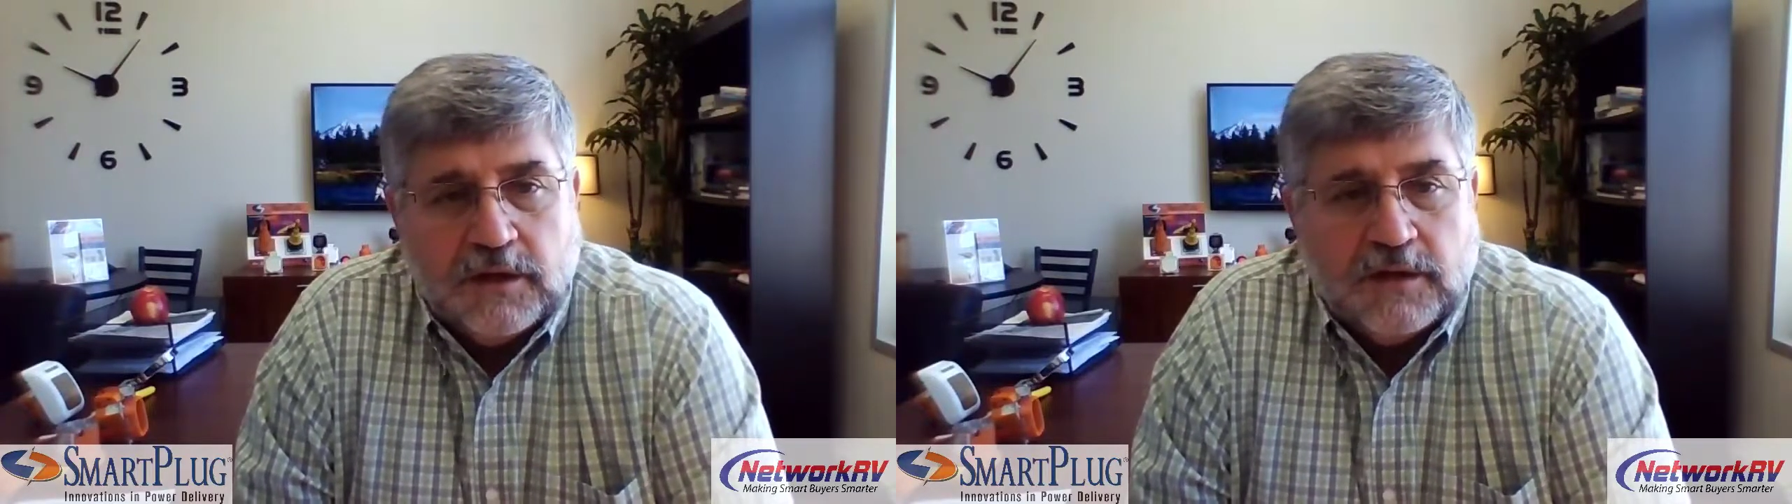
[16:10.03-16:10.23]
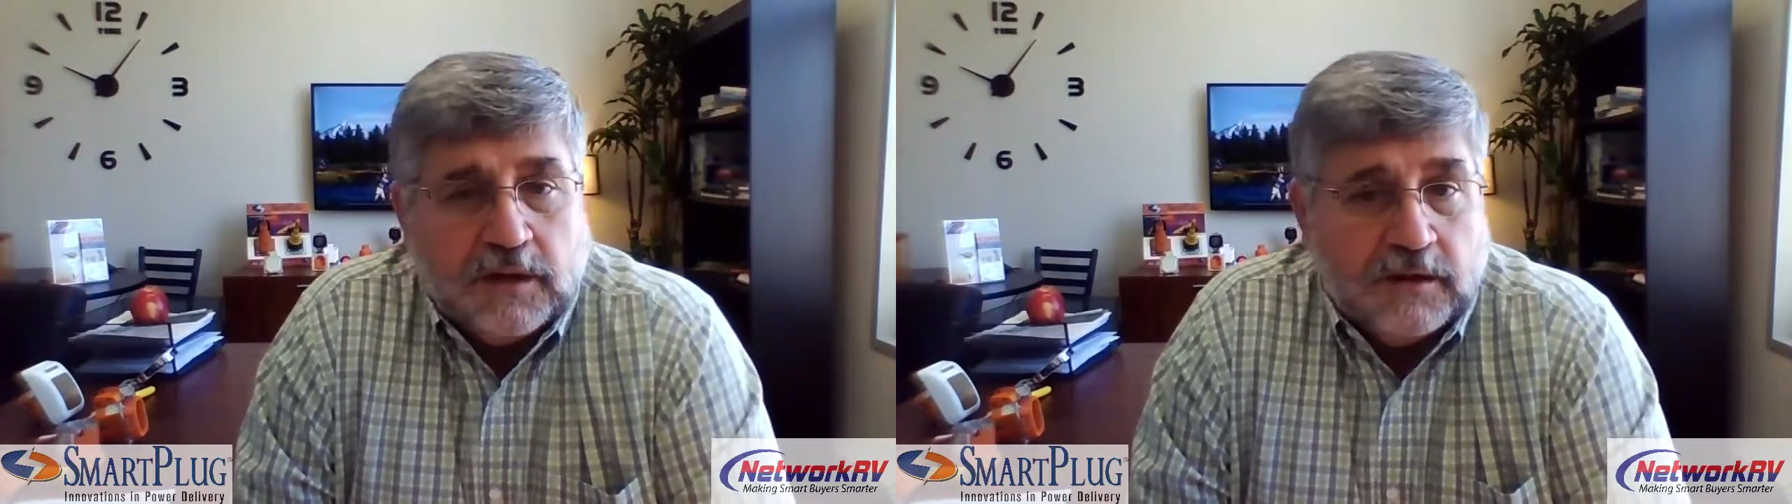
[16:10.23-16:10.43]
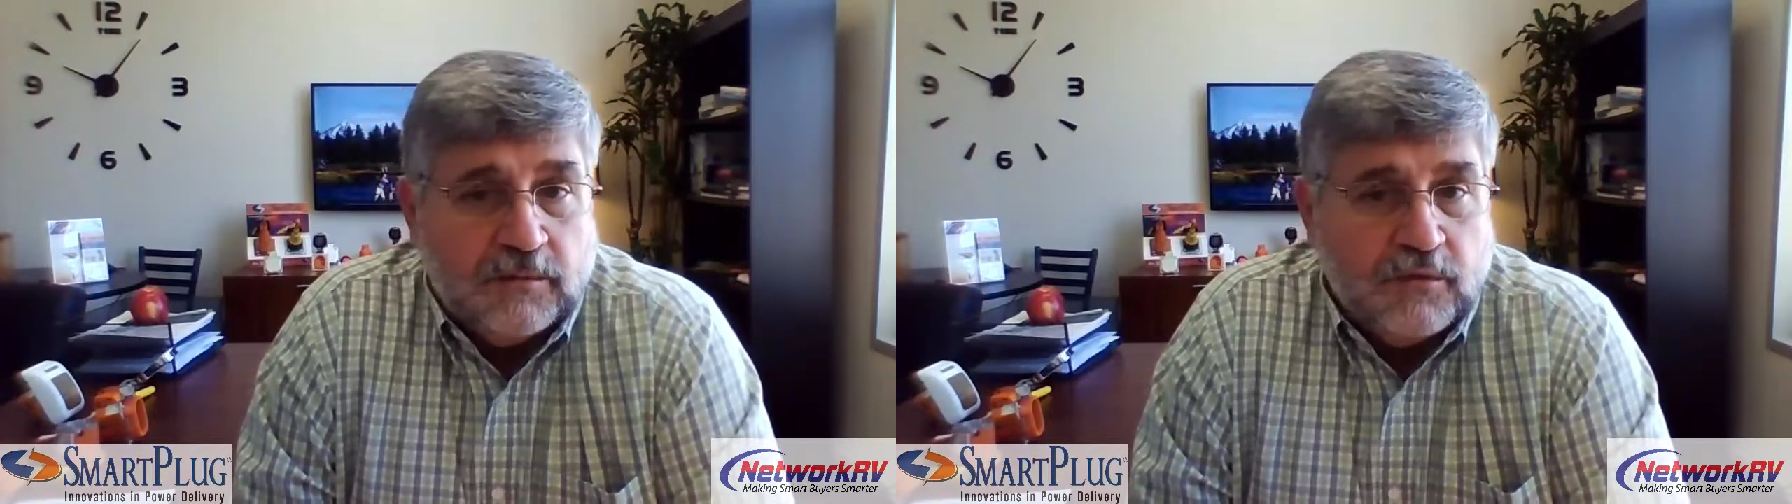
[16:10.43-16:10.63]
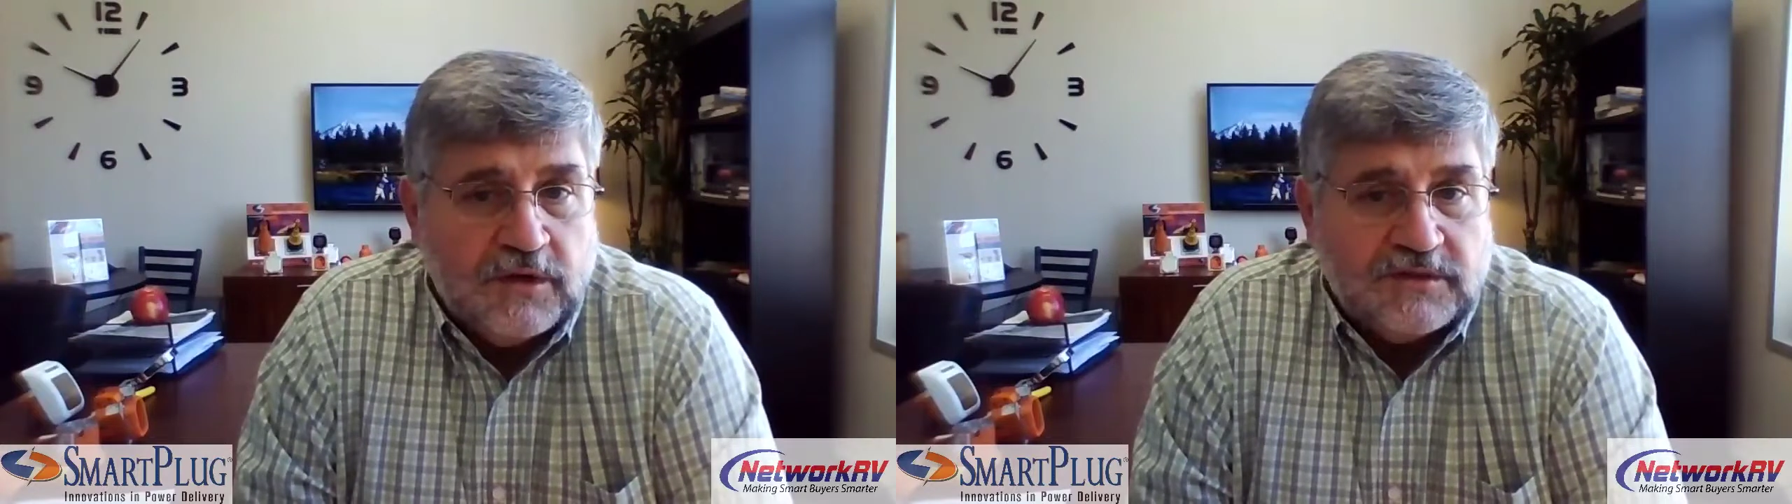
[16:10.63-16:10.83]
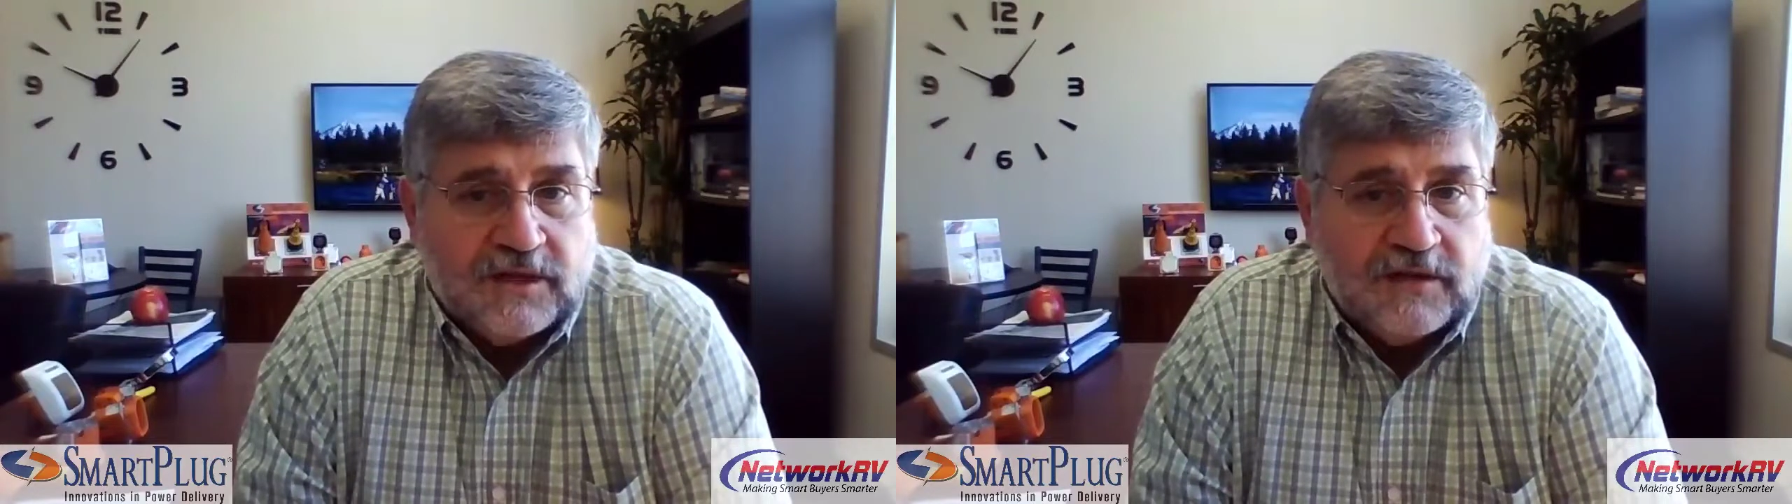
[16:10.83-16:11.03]
on the
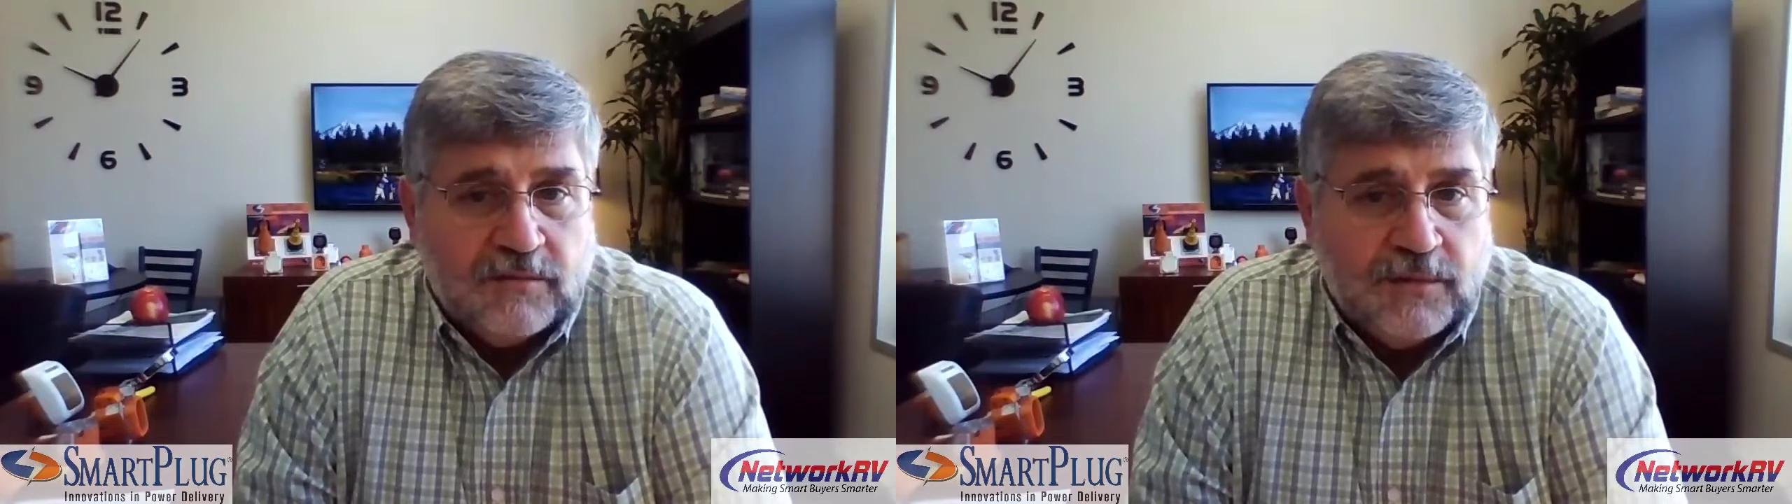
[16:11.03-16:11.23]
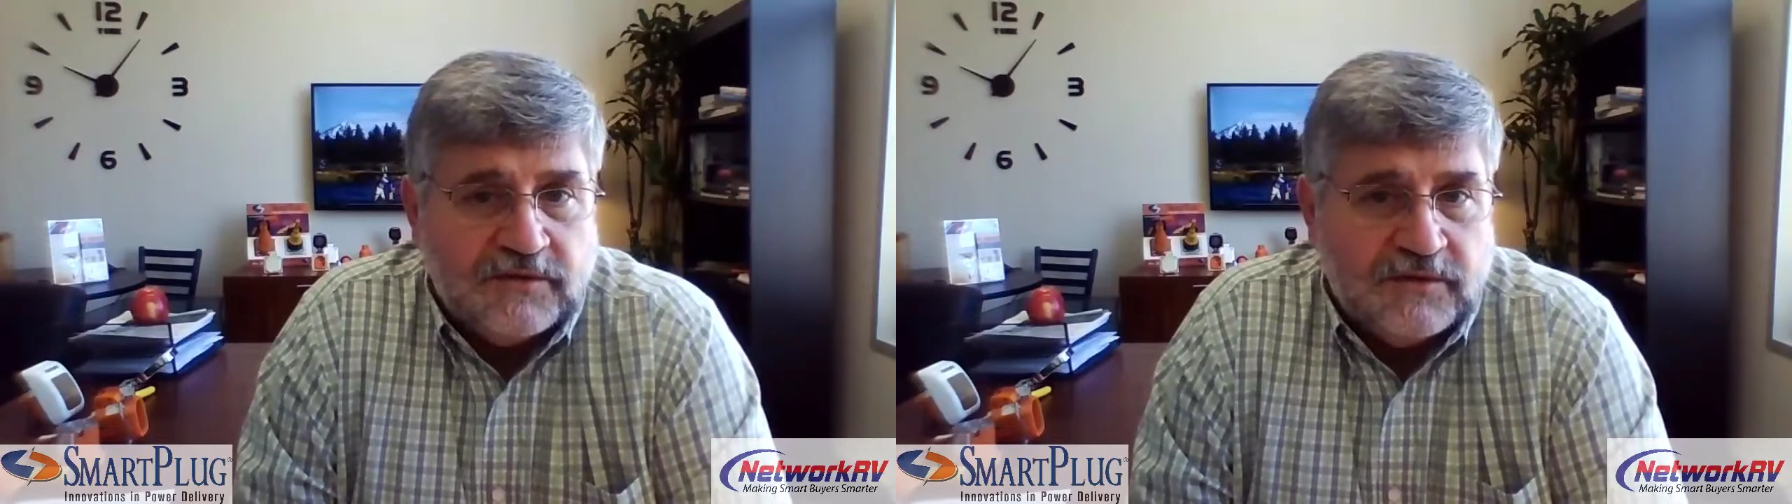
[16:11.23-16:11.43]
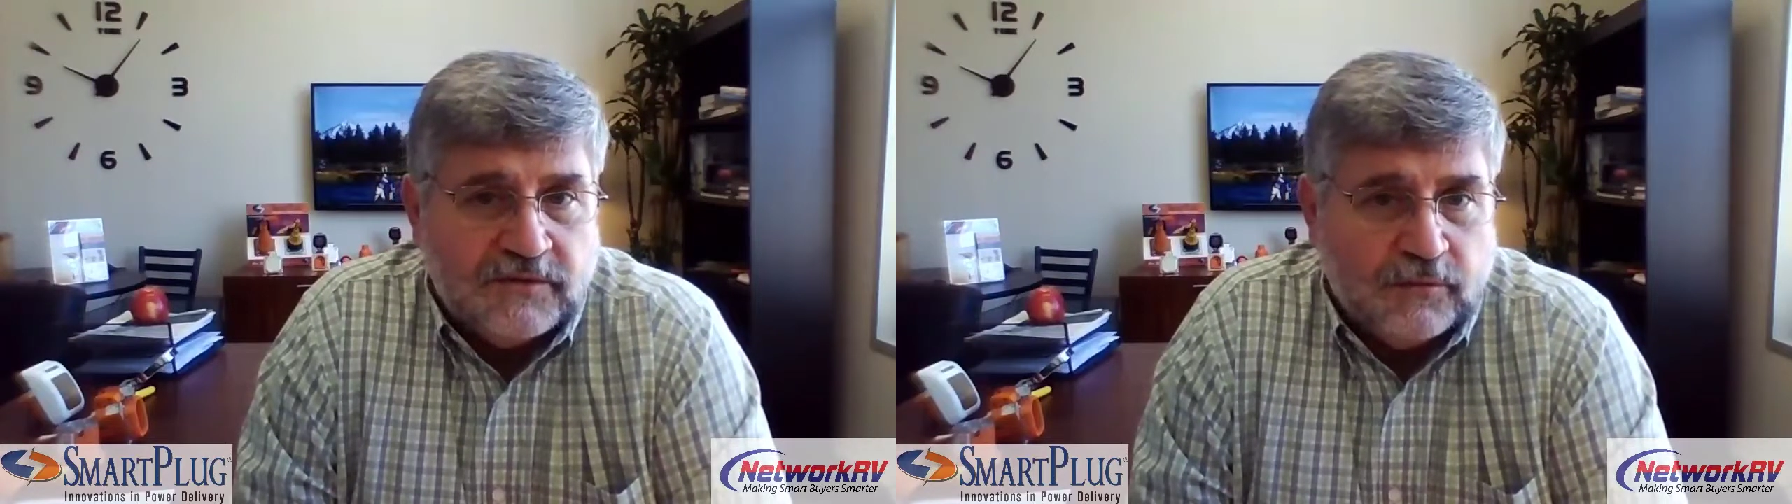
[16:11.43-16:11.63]
marine side of the business,